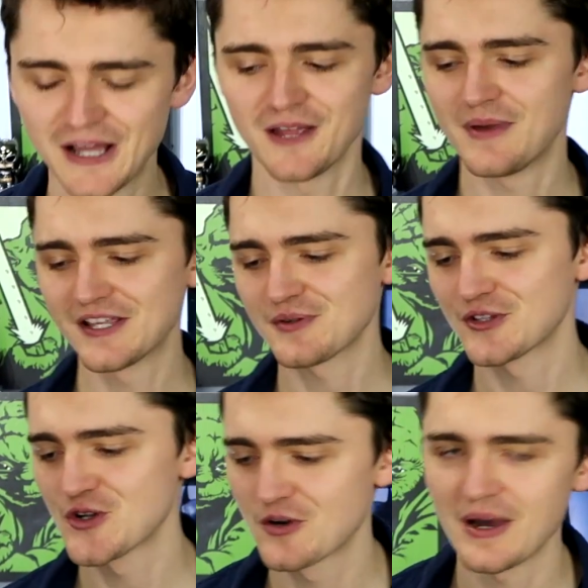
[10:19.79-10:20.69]
Well, I may as well
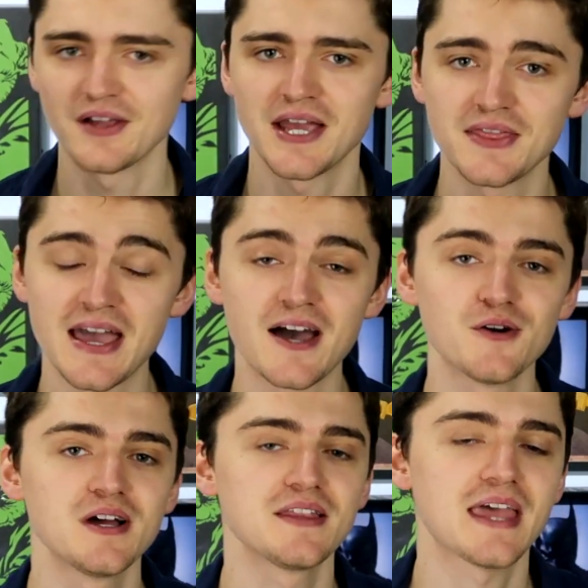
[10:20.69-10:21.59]
talk about that
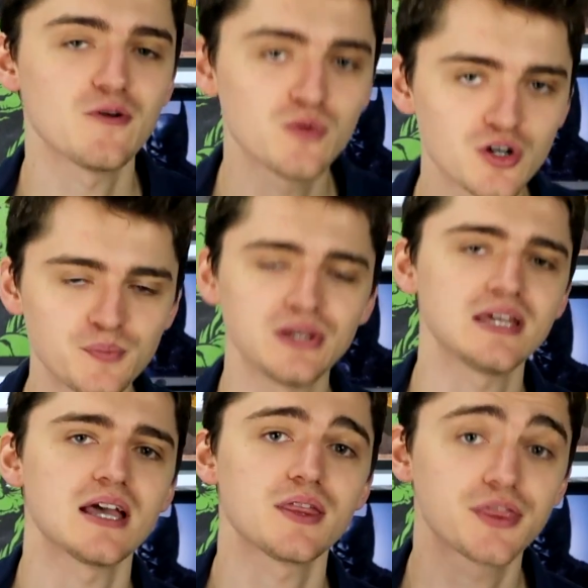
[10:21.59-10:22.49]
now. There will
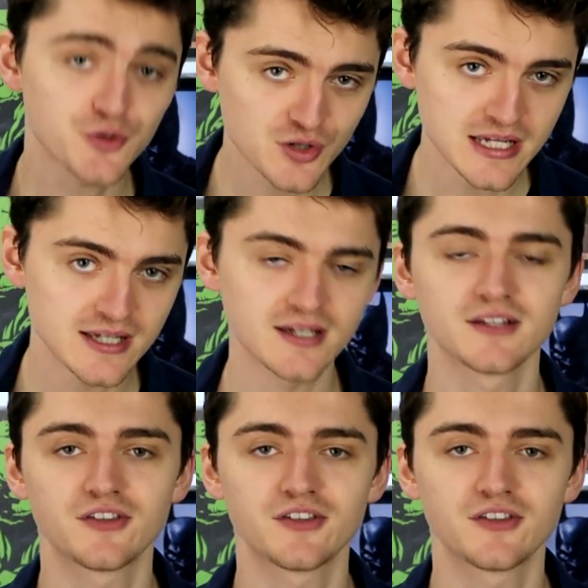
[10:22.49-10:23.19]
be 3